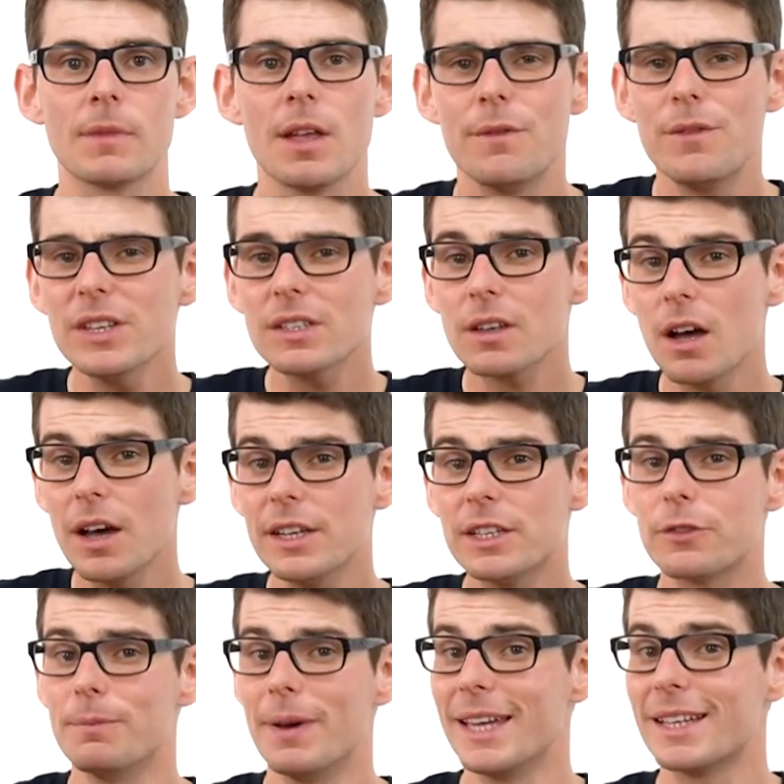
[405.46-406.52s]
This kind
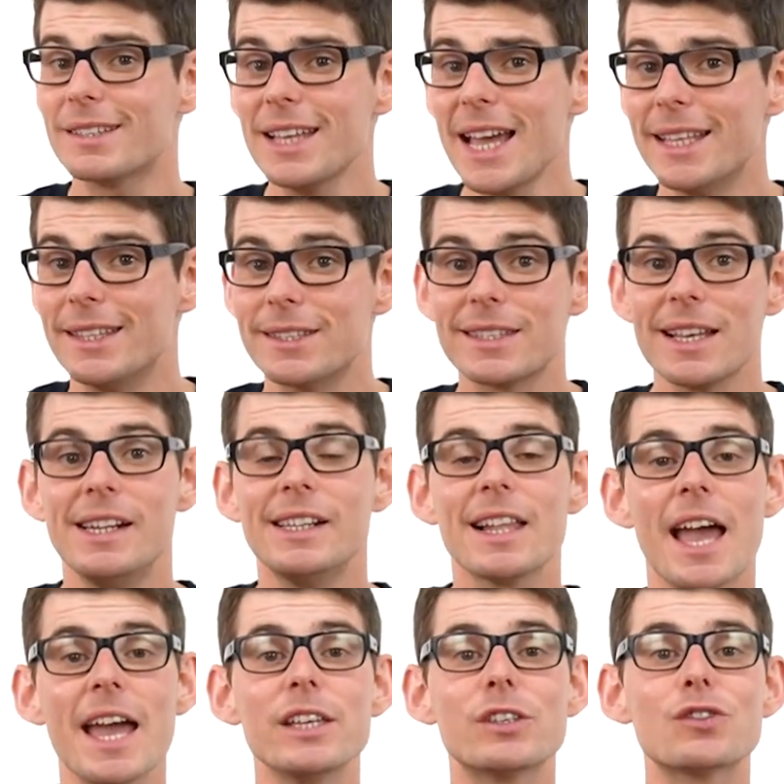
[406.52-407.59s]
of makes sense.
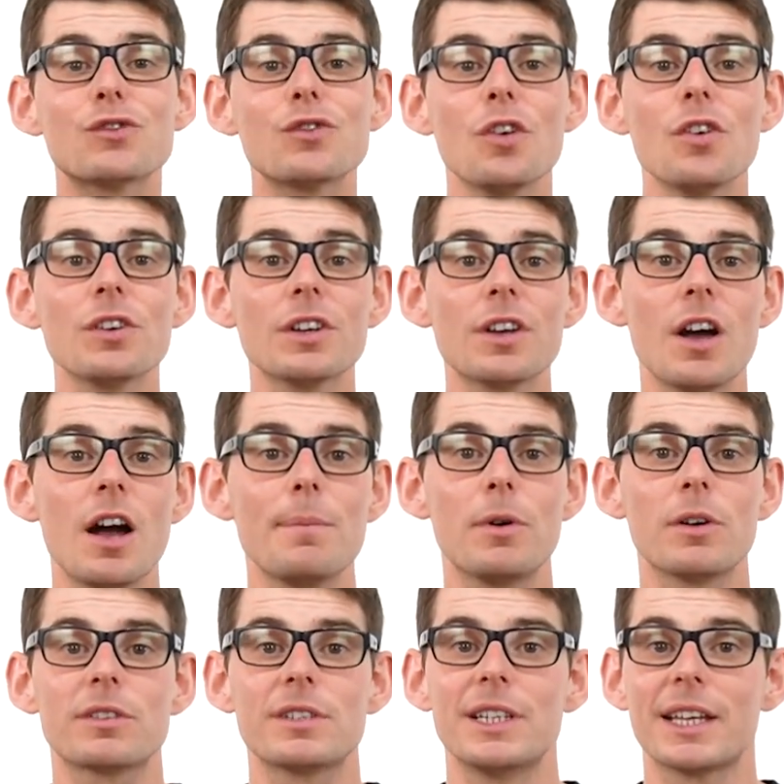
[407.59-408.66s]
A stronger
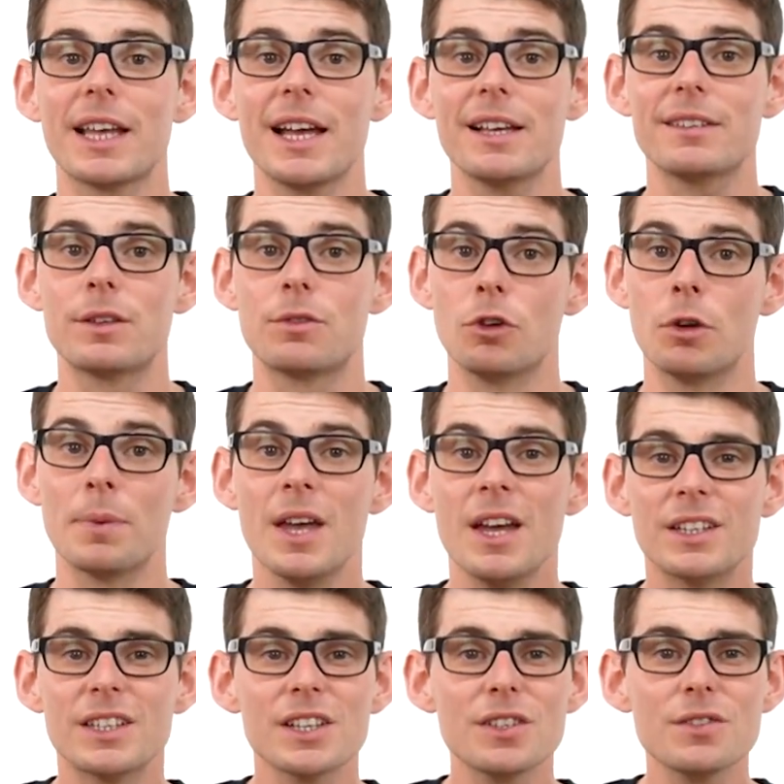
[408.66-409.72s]
carboxylic acid group
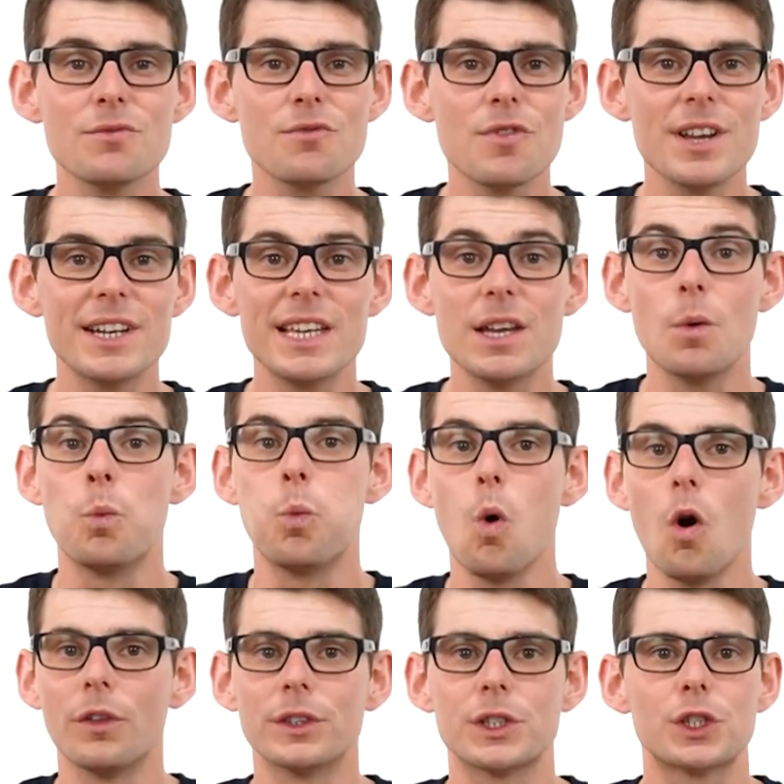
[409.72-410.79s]
doesn't really
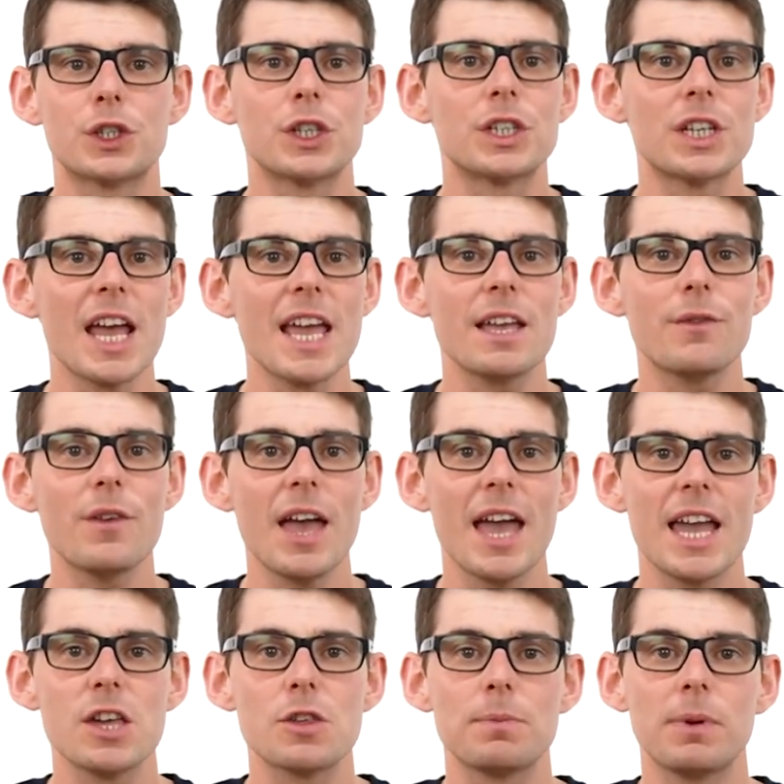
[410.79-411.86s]
want to take the
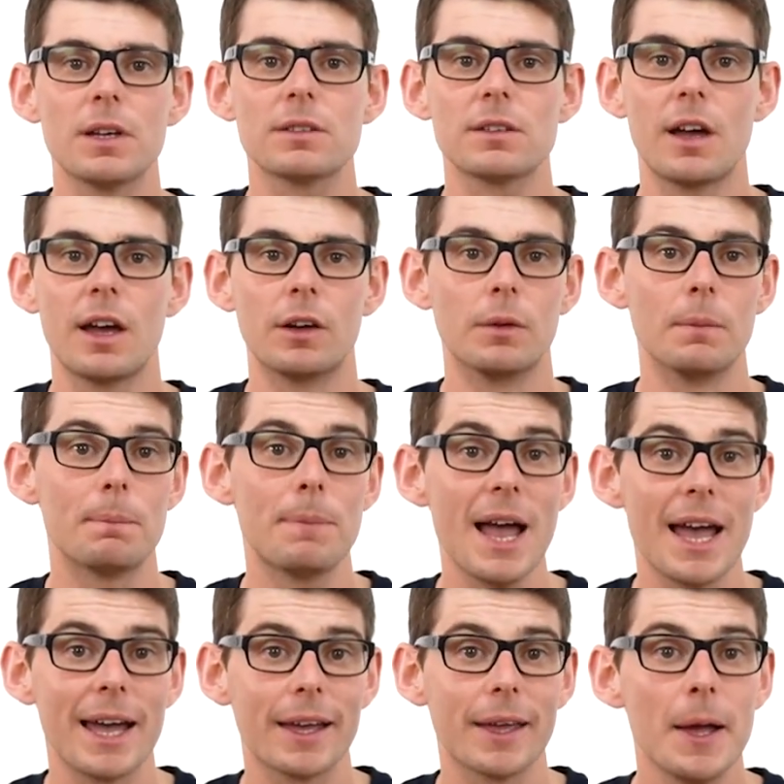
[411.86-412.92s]
H plus ion
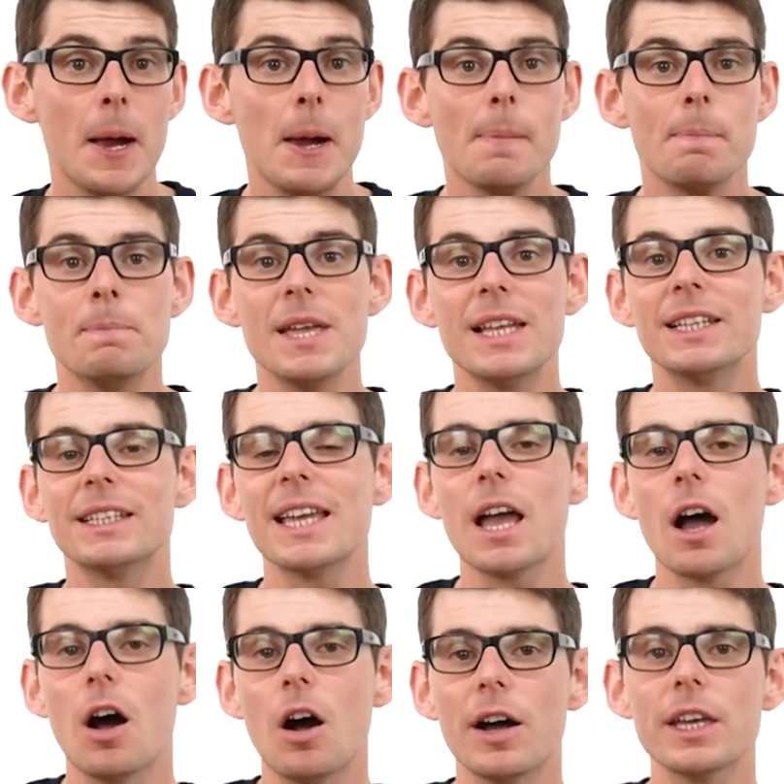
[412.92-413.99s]
back, meaning a
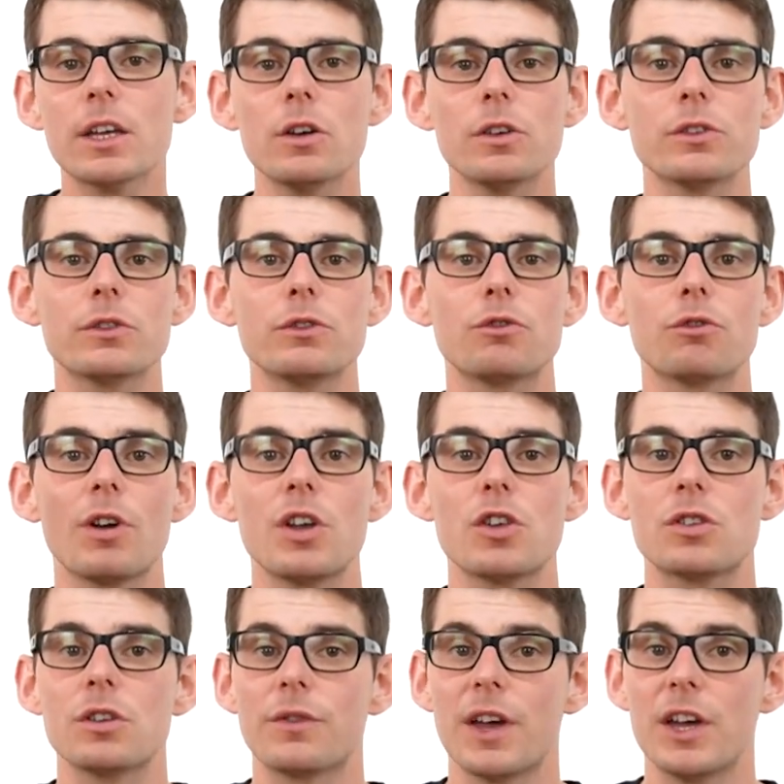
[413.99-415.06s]
high
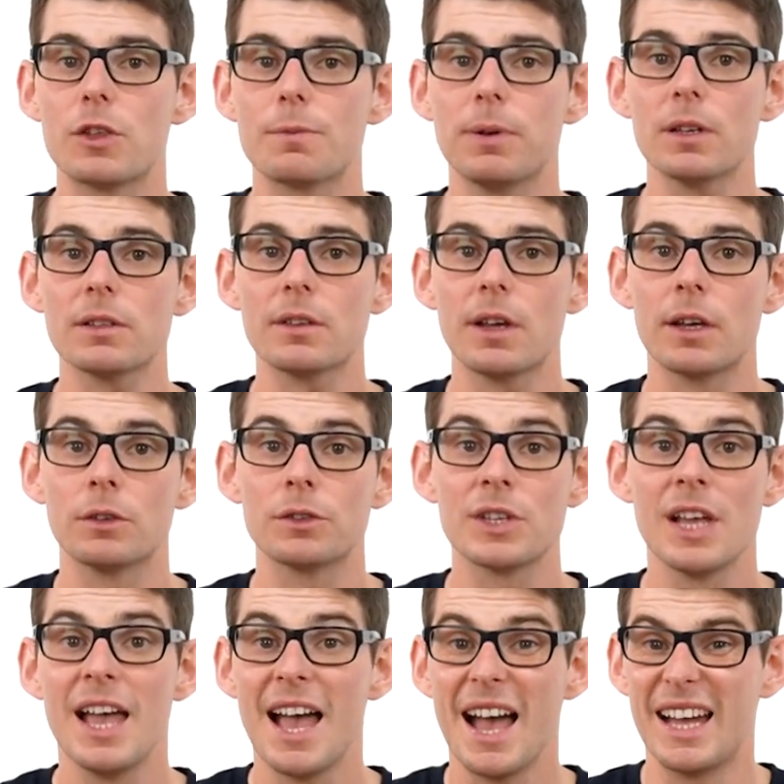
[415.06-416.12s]
concentration of H plus ions
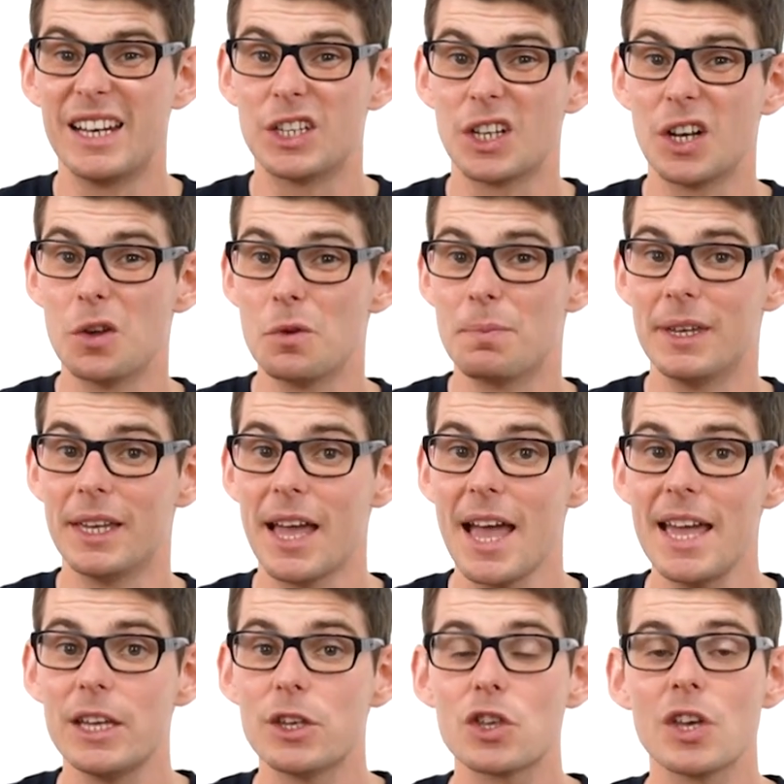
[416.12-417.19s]
and low
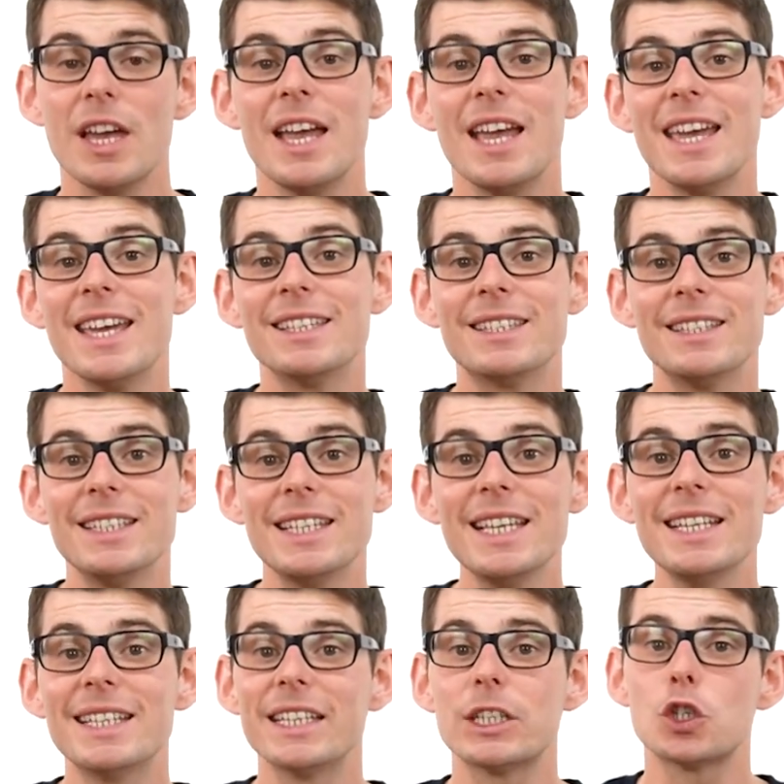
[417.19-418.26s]
pH is
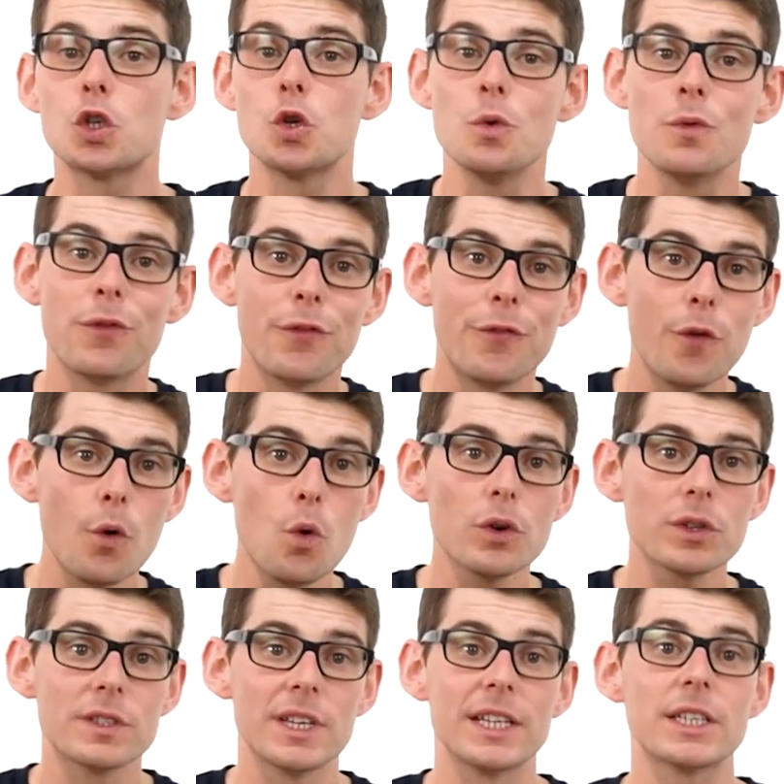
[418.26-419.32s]
needed to
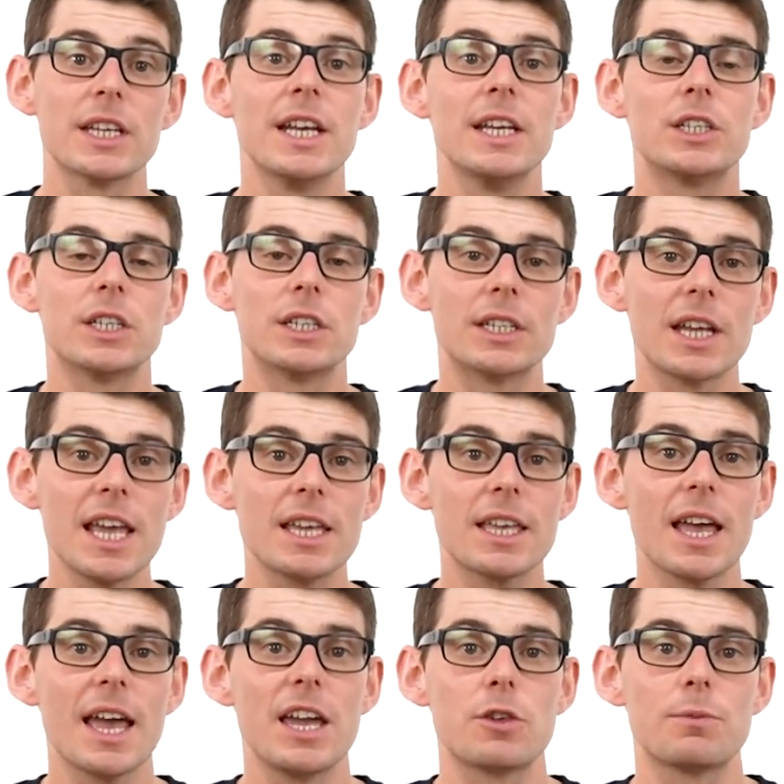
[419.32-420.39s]
force it to take
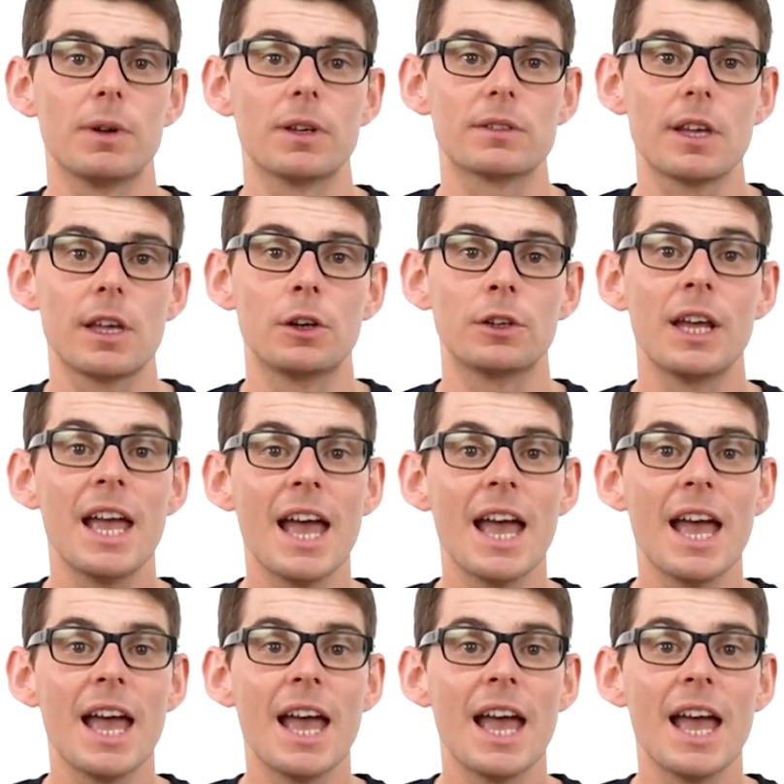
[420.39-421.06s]
a H plus ion